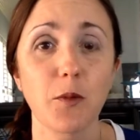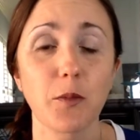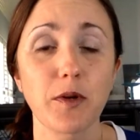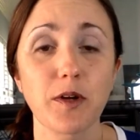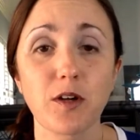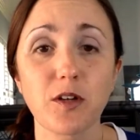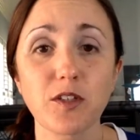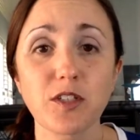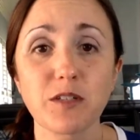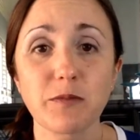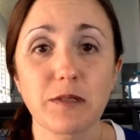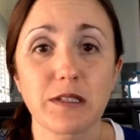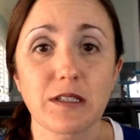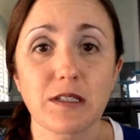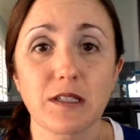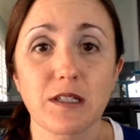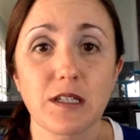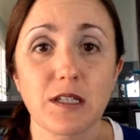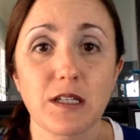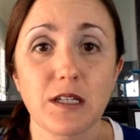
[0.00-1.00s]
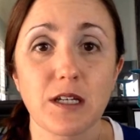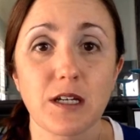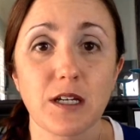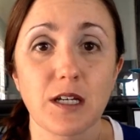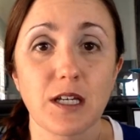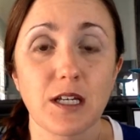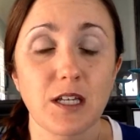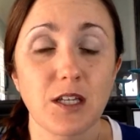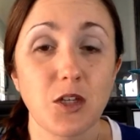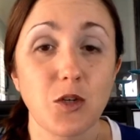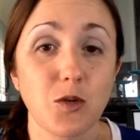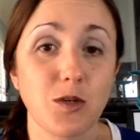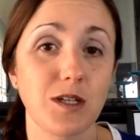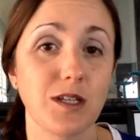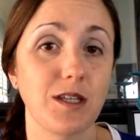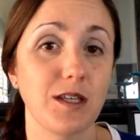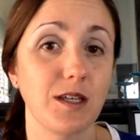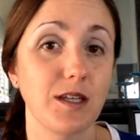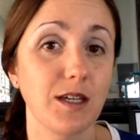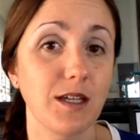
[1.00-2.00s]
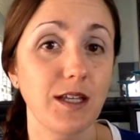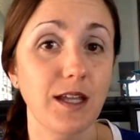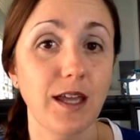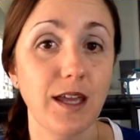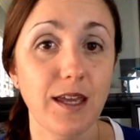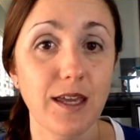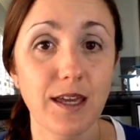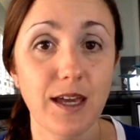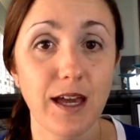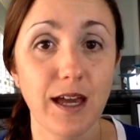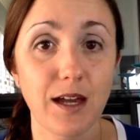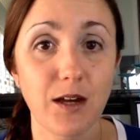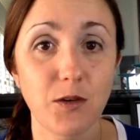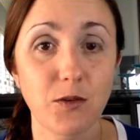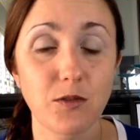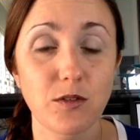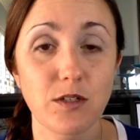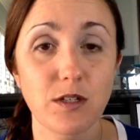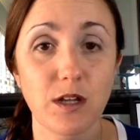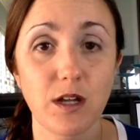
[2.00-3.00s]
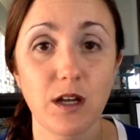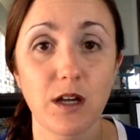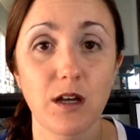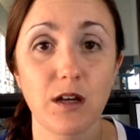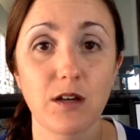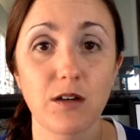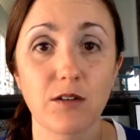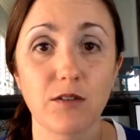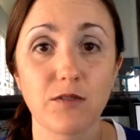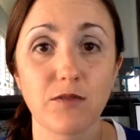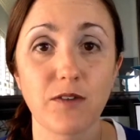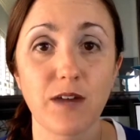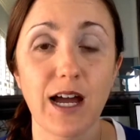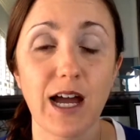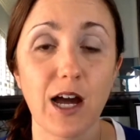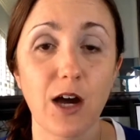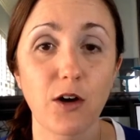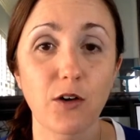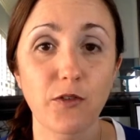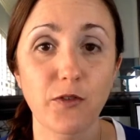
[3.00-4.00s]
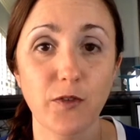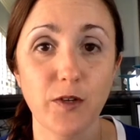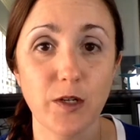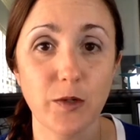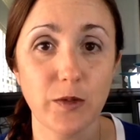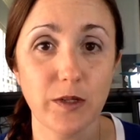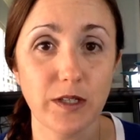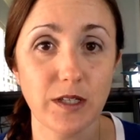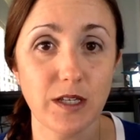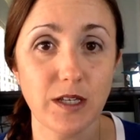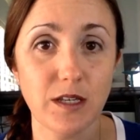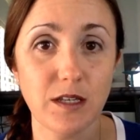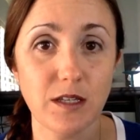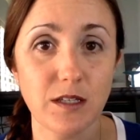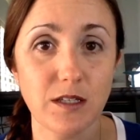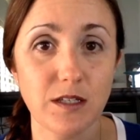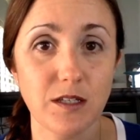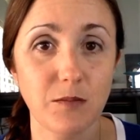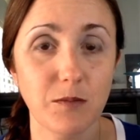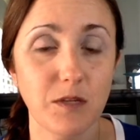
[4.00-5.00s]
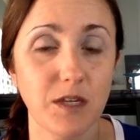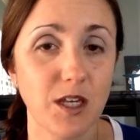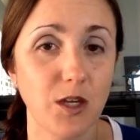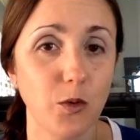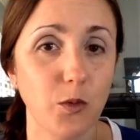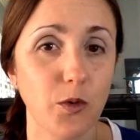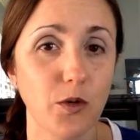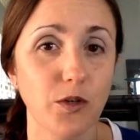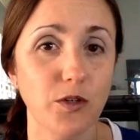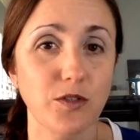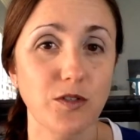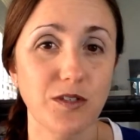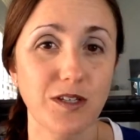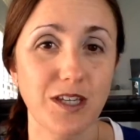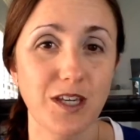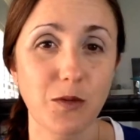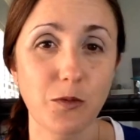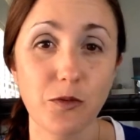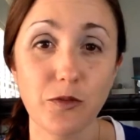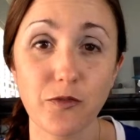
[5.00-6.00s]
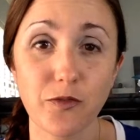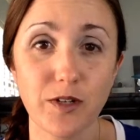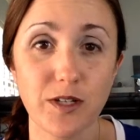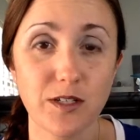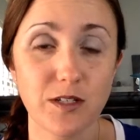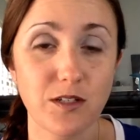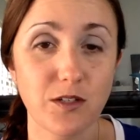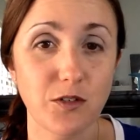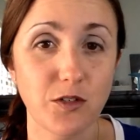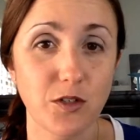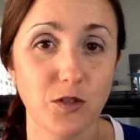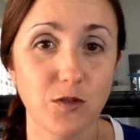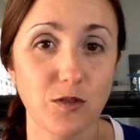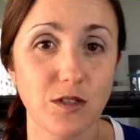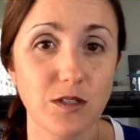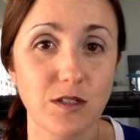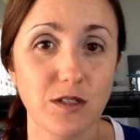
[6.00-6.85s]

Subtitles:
But ultimately, you can get a count of how frequently some keywords and keyword phrases are